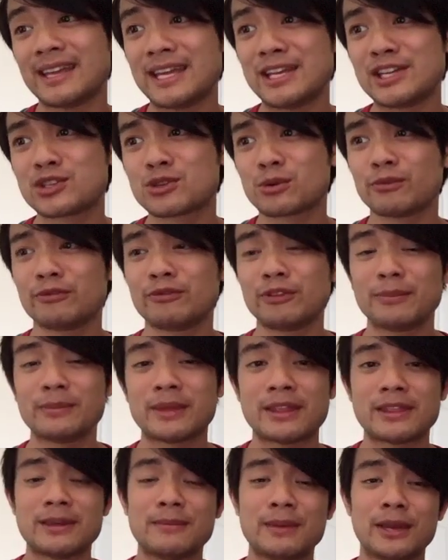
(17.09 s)
a short film
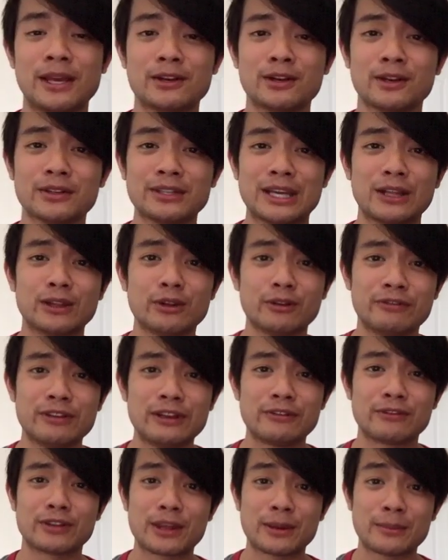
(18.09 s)
that they made called Yellow
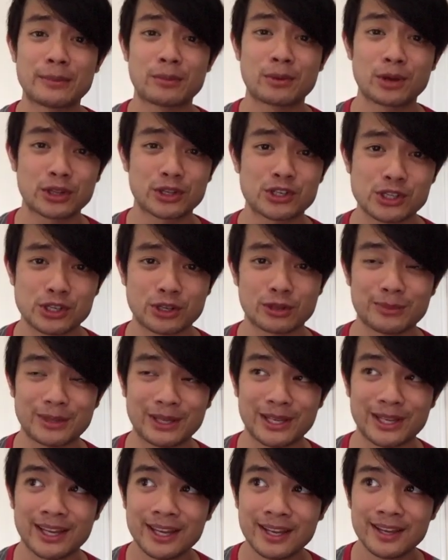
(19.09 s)
Fever that my brother showed
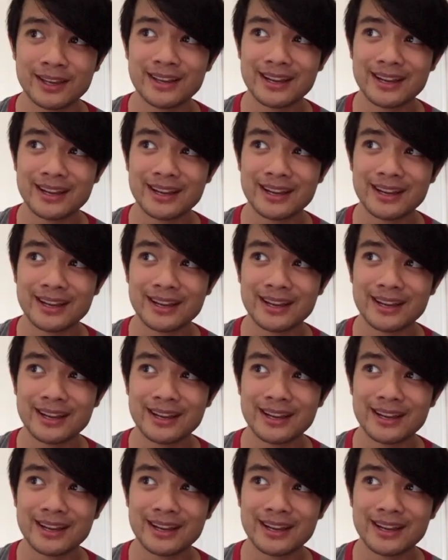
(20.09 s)
me.